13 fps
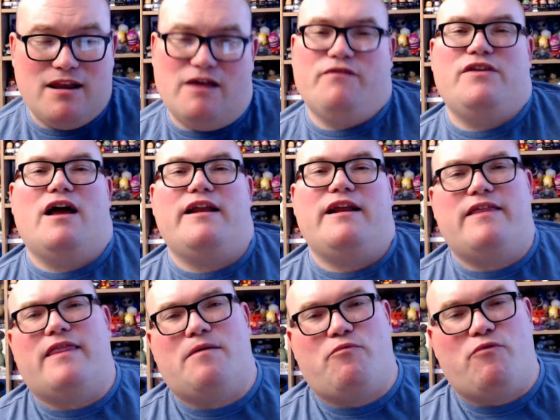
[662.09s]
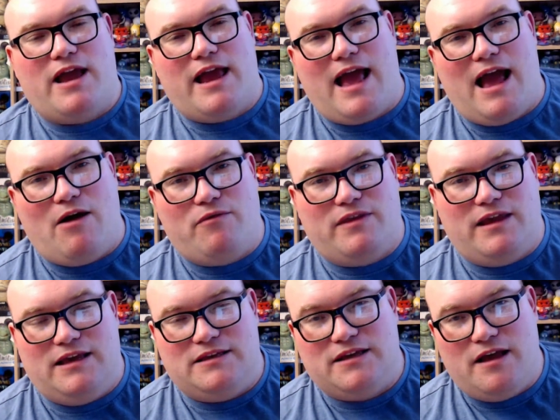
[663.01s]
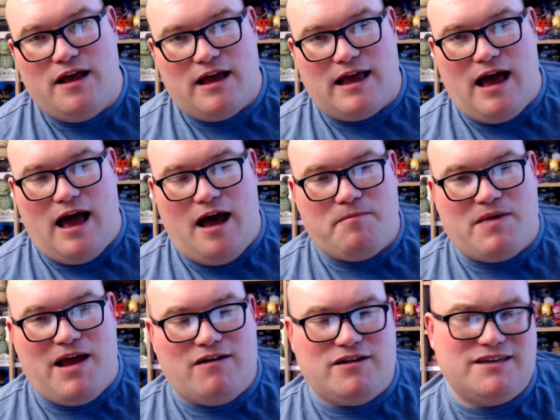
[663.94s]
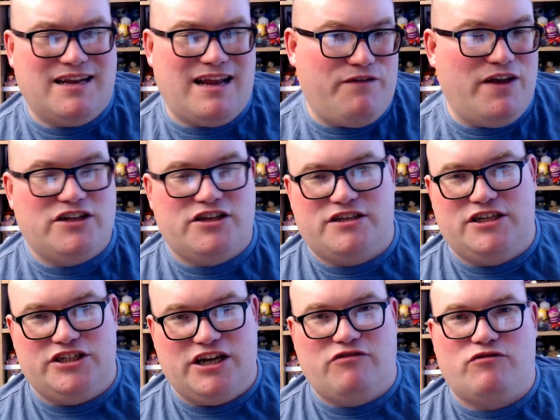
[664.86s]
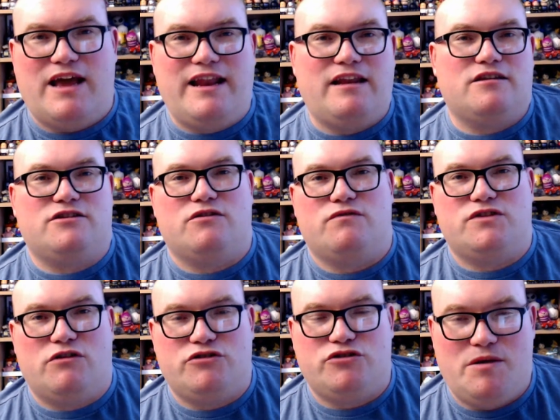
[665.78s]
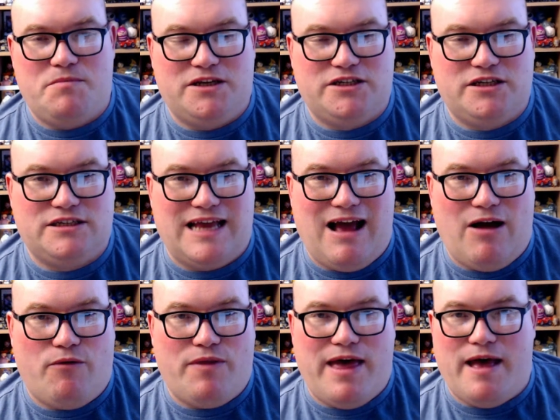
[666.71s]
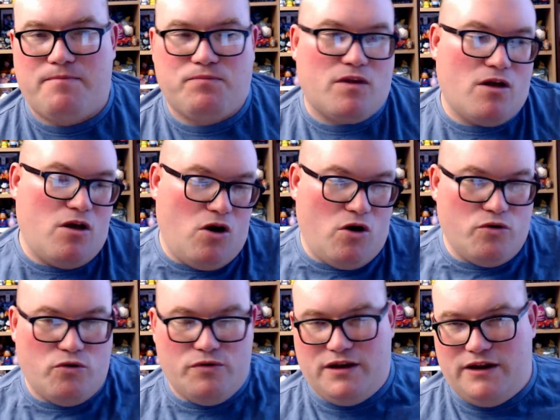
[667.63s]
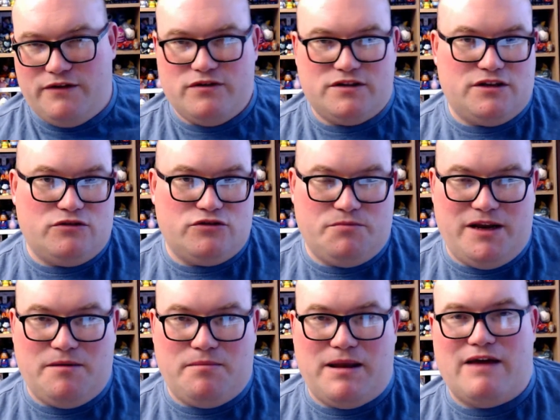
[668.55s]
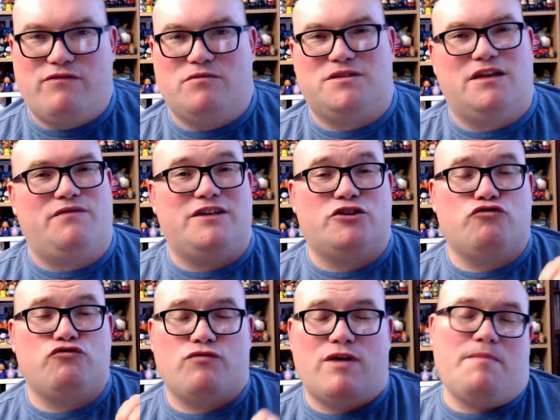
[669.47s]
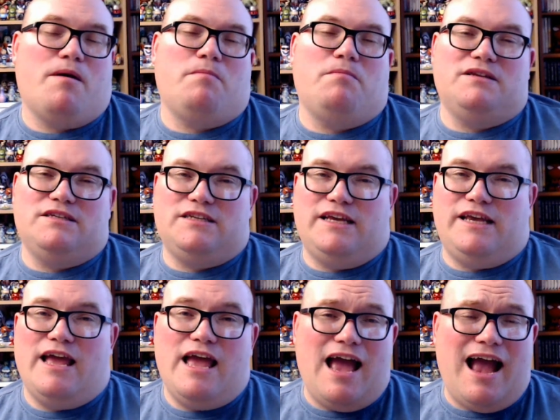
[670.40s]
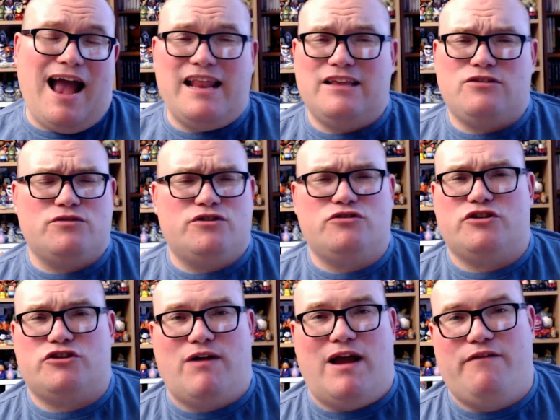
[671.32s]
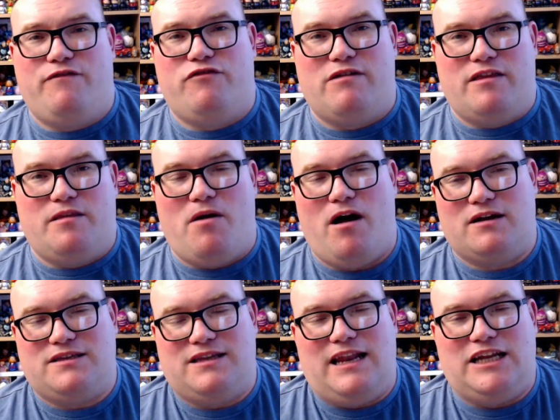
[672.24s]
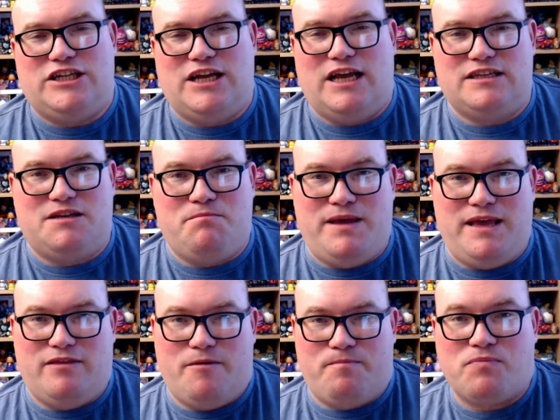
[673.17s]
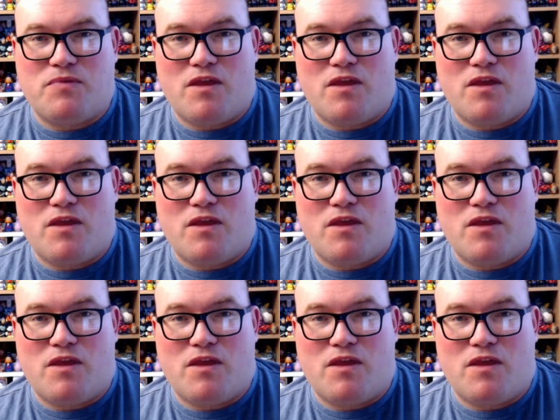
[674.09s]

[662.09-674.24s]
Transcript: Love the idea that they're bringing out these um, characters, and I think just in general, getting the sort of social images out there on all the different social media platform stuff is great publicity, and it's also just great if you're at the parks and any chance to meet them.